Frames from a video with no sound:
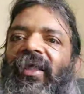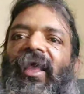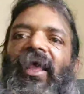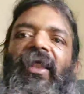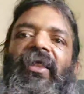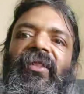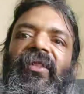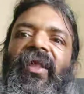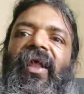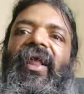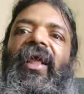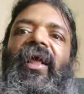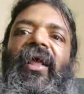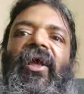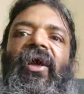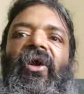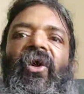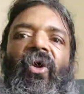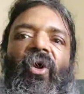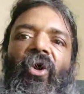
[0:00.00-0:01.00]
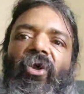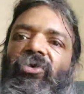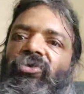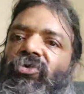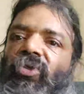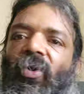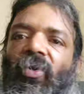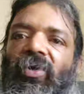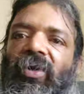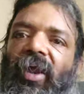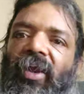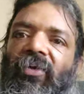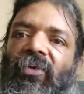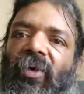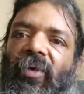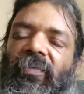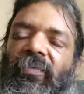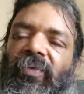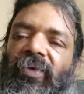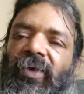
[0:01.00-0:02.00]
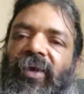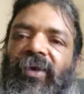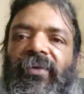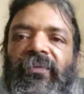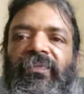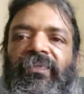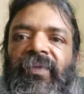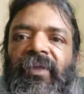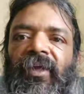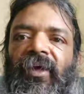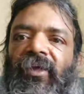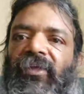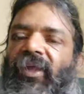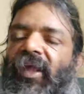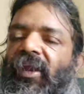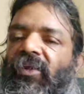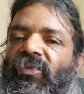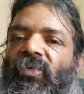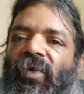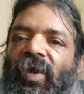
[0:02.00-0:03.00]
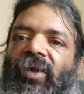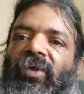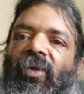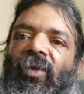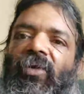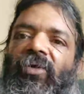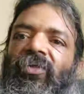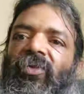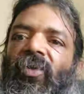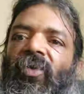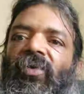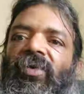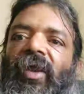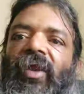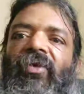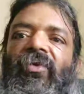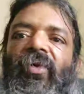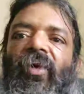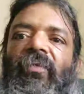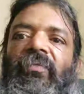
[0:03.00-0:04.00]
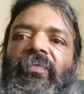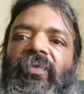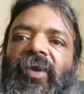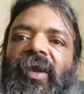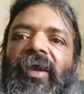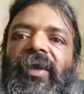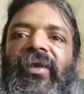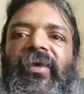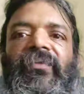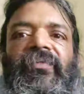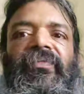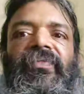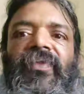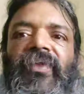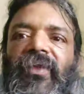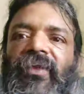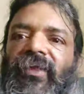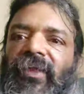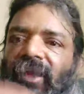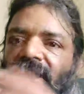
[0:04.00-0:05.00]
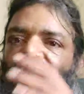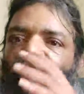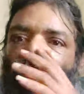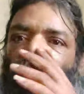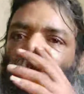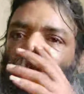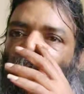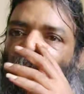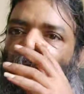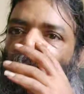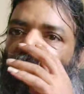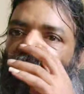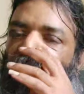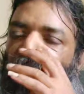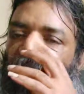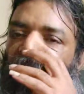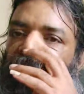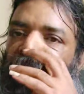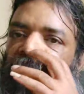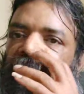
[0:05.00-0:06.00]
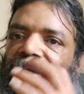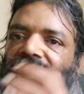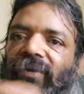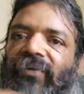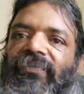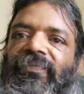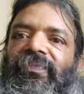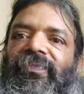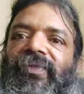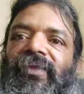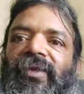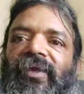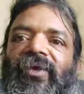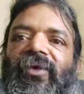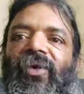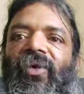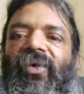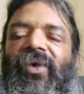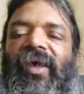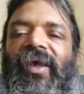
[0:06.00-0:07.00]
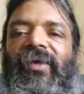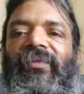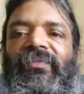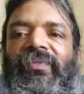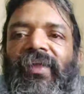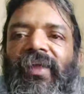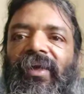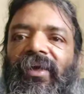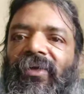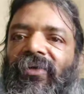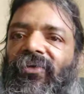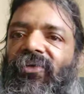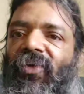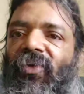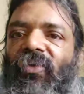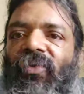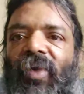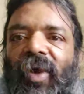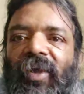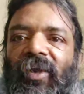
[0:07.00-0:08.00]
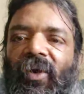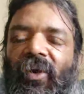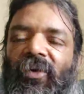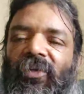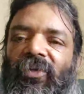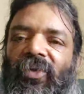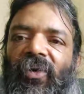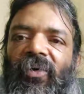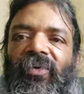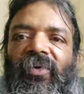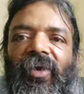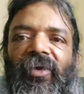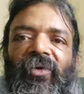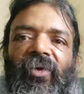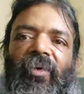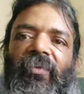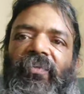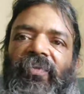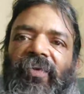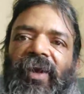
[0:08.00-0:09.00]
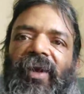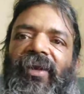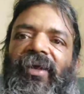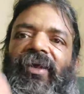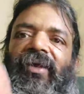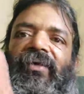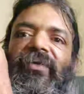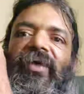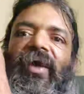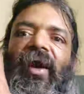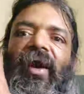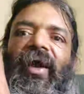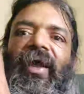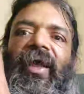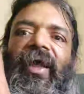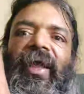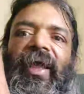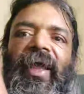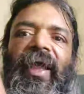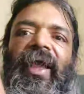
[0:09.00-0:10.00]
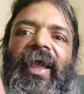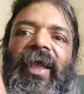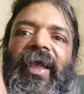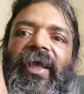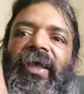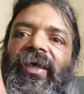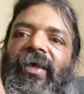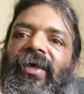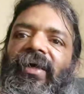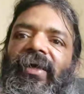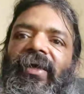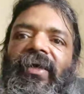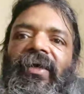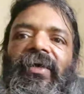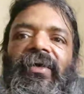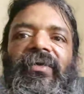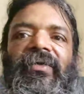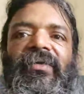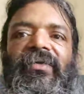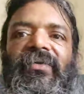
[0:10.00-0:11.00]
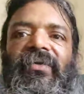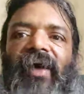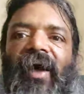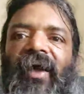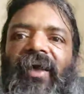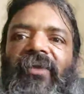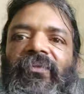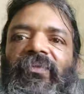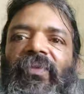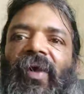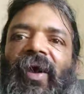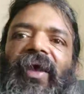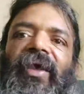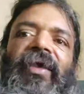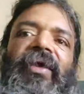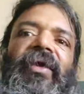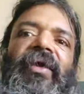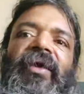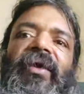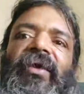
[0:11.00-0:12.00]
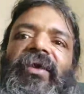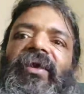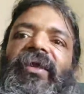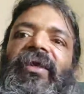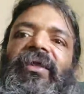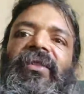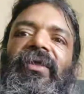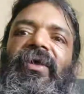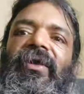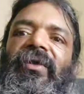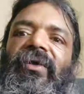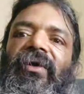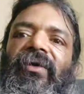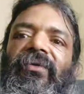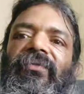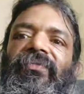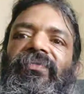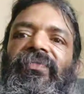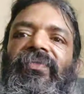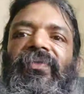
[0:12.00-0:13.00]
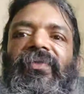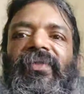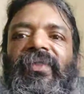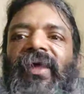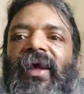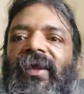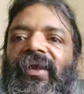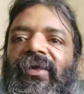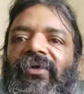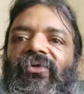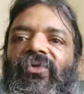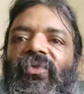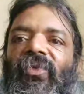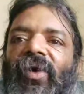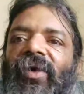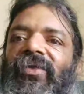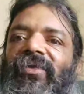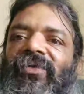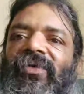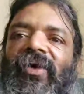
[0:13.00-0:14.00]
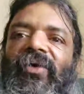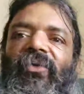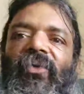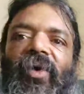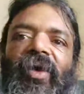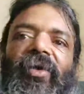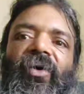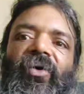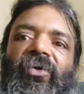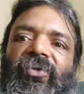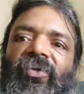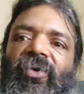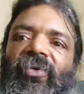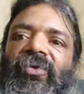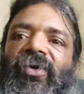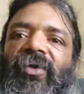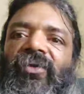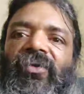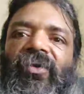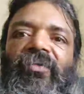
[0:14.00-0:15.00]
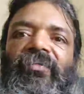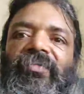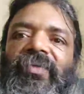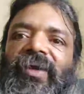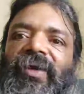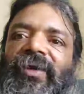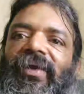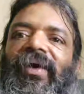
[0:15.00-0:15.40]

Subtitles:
three orthogonal component, then one orthogonal component, three orthogonal component. Okay, so one orthogonal component is a sine phi d theta, that is one orthogonal component.